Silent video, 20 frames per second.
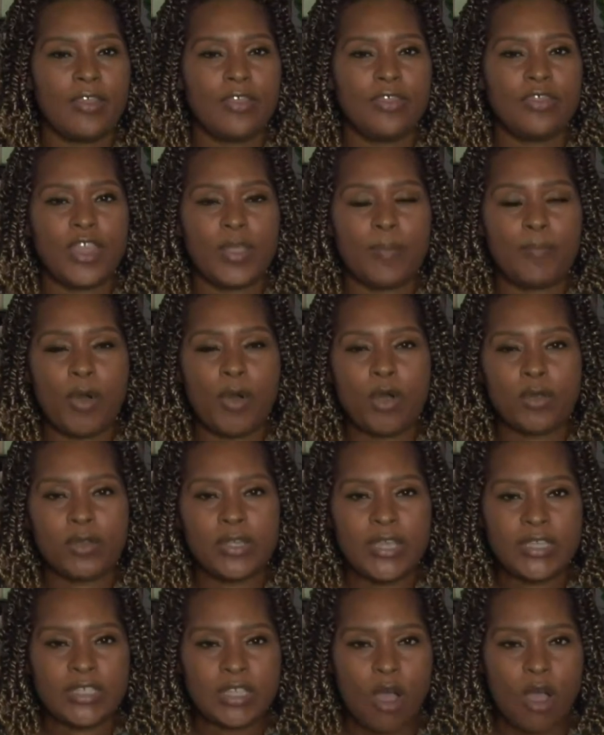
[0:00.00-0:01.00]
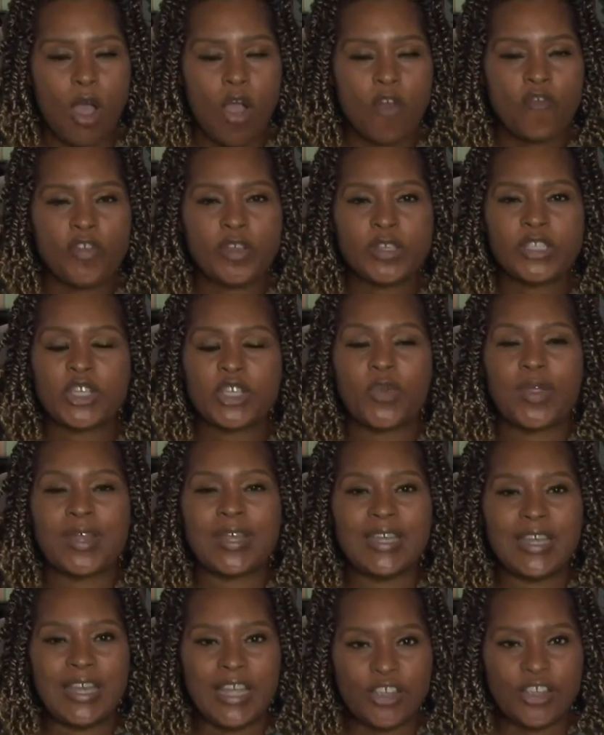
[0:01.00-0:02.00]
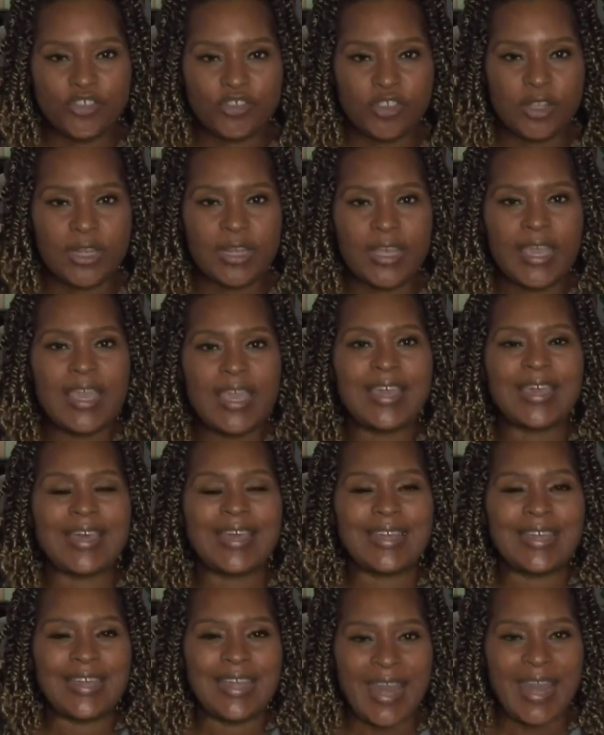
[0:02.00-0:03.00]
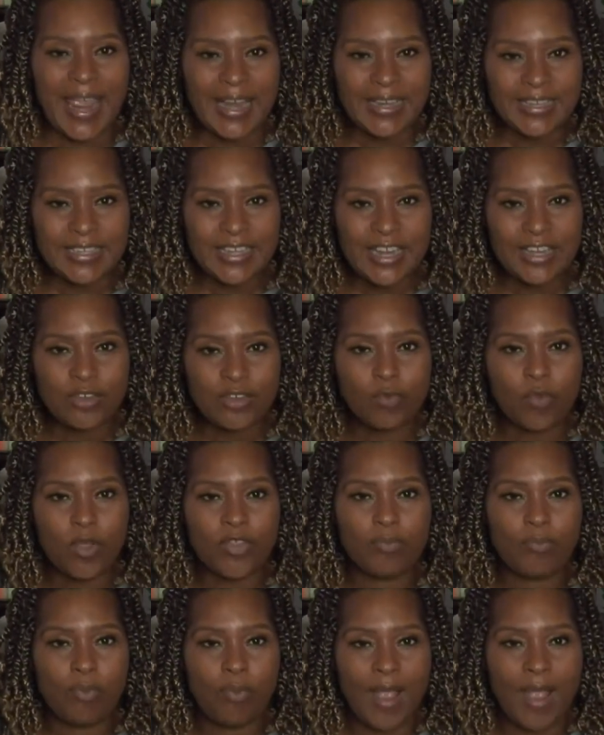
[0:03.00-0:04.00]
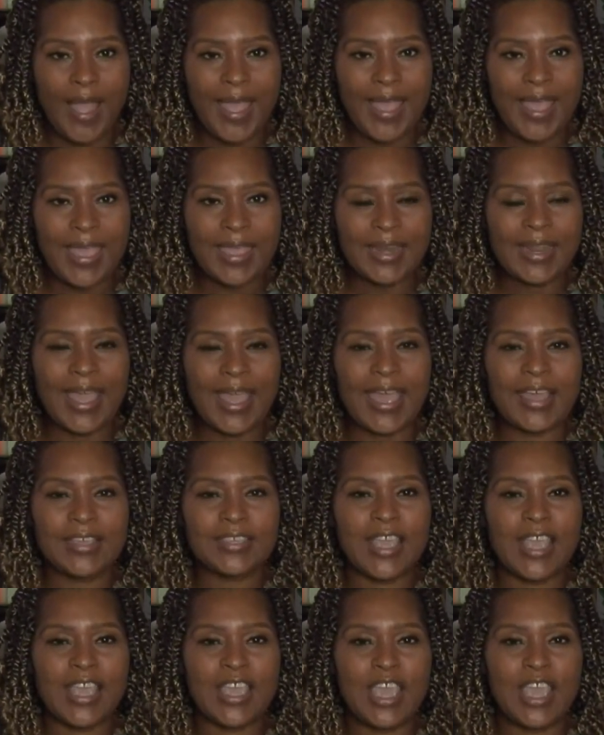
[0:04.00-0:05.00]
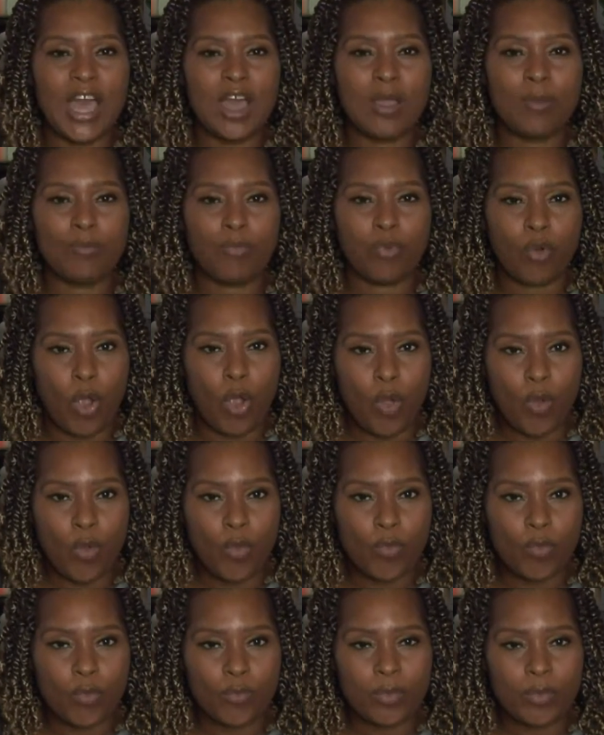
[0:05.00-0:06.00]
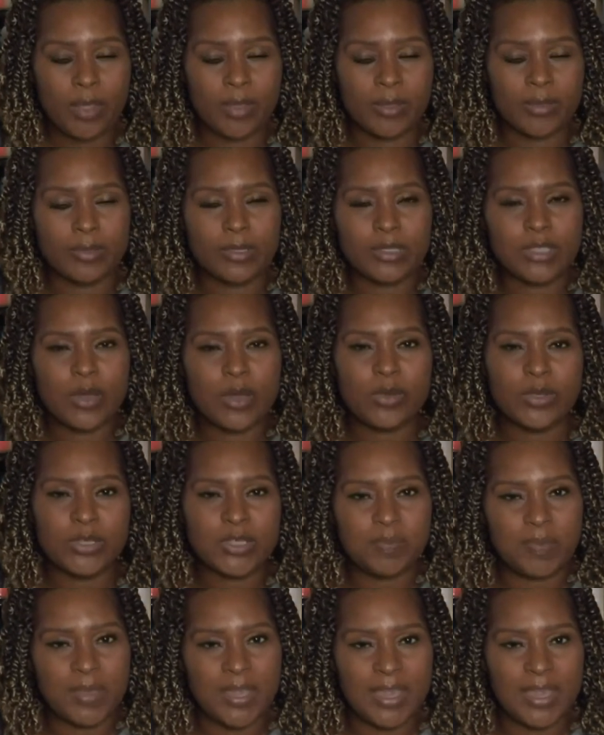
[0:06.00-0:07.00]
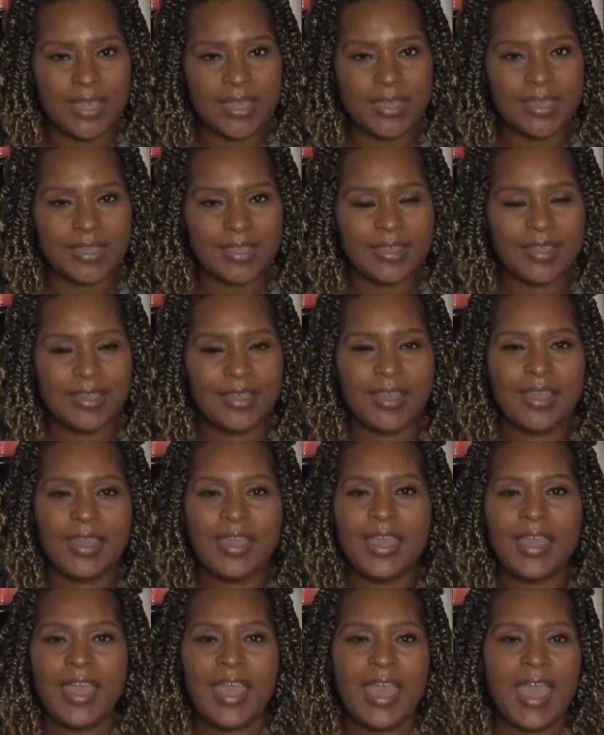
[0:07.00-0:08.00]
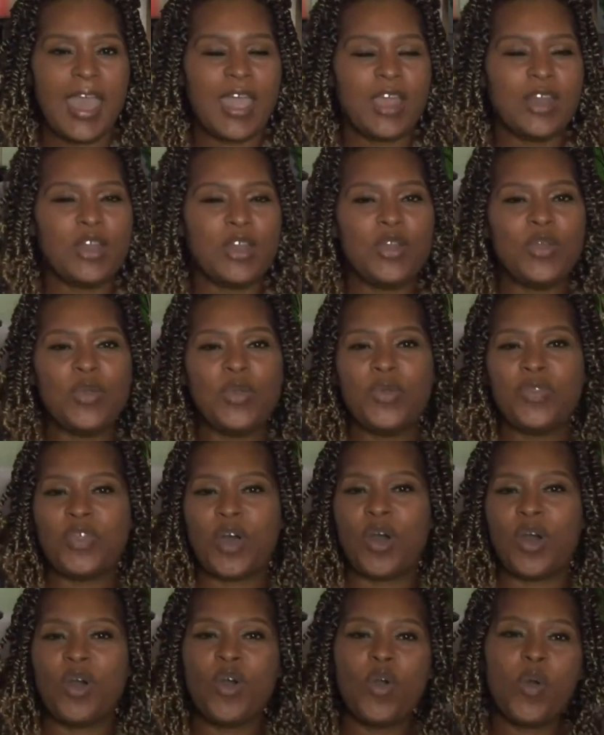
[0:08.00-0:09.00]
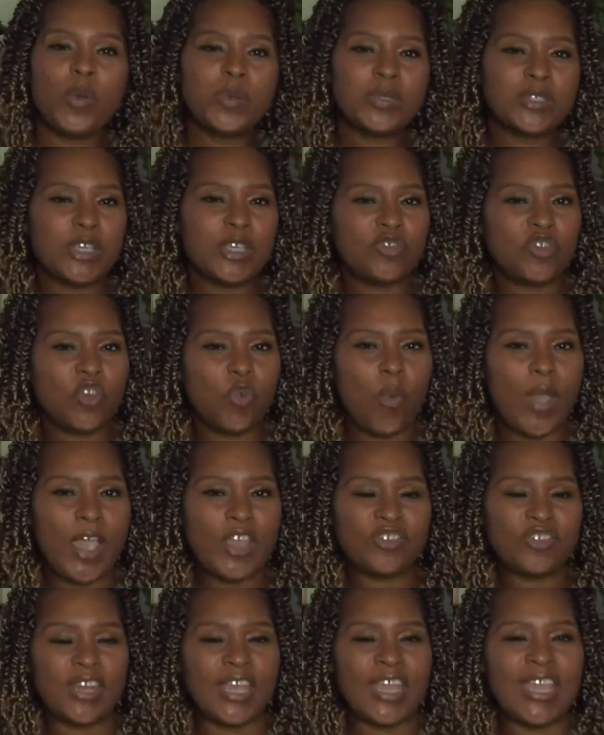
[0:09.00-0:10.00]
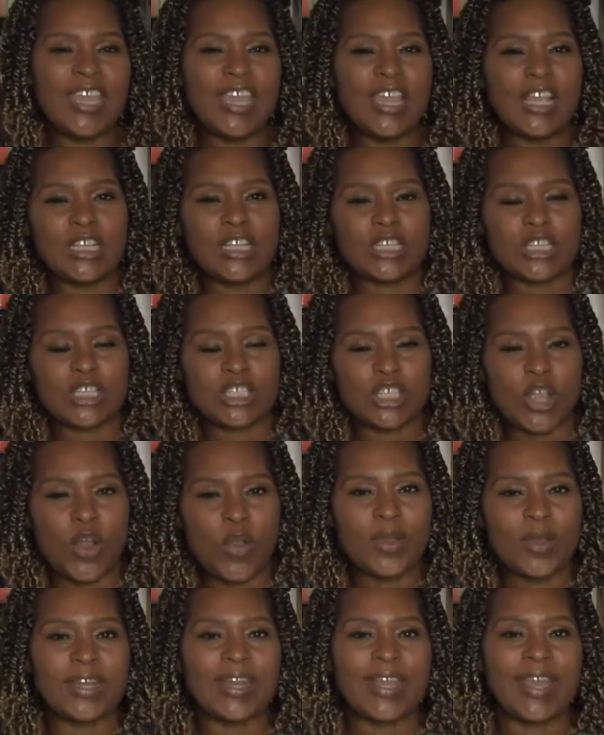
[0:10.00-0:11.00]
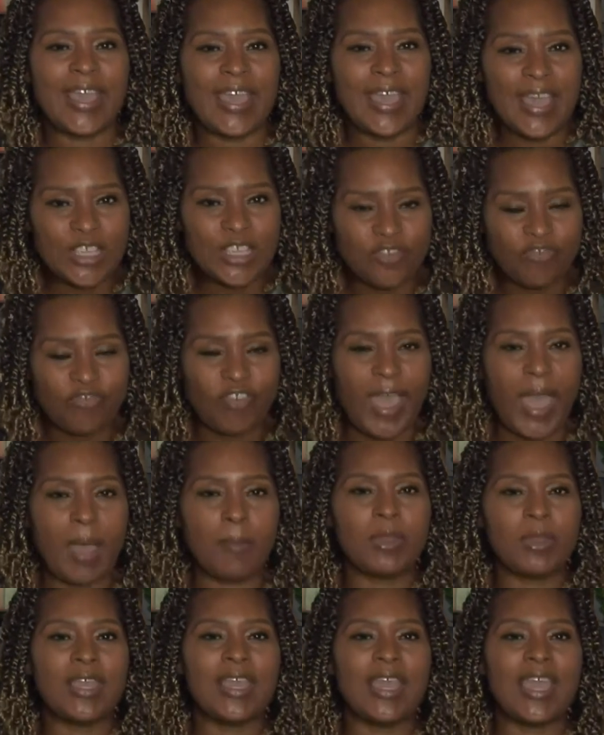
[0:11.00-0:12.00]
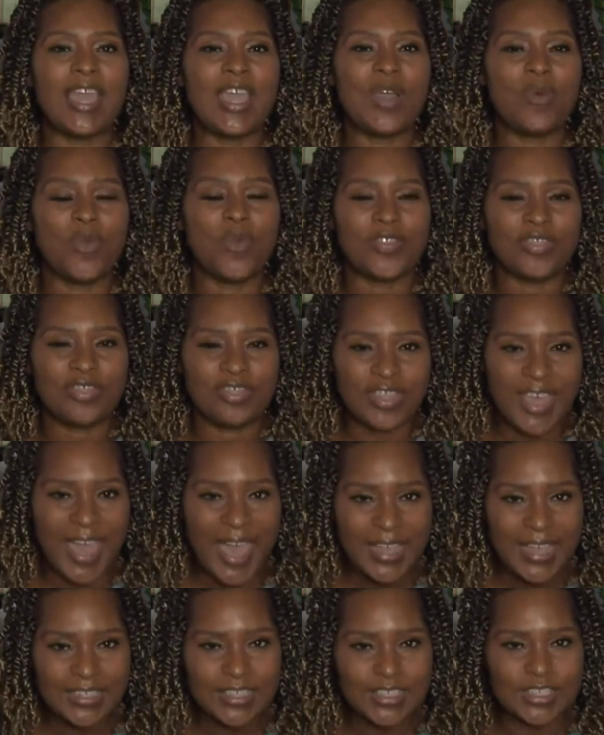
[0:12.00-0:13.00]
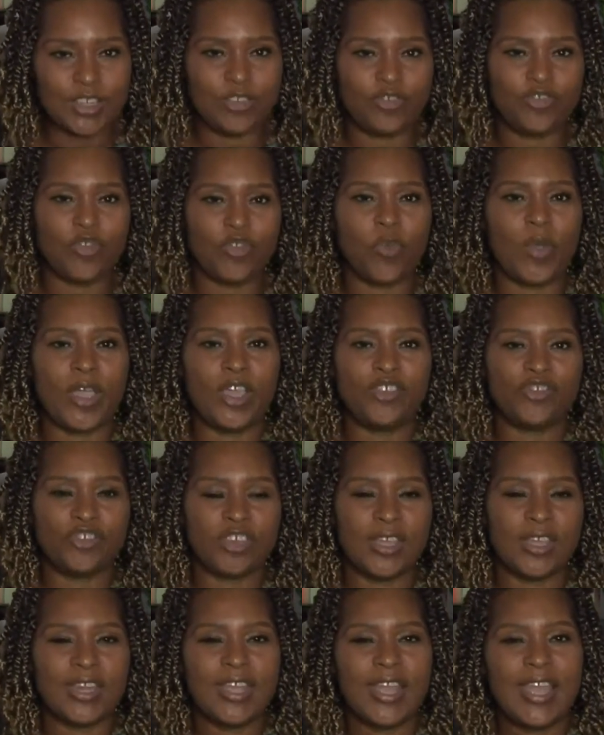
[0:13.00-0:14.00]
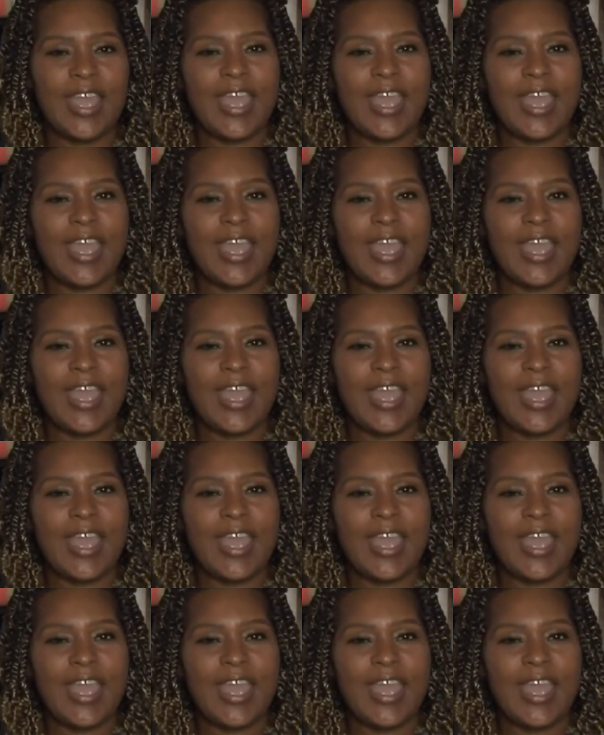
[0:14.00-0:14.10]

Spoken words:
The police officer initially connected with Brian as a young bro, so to speak, and knew the whole situation, and he inserted his family in with that situation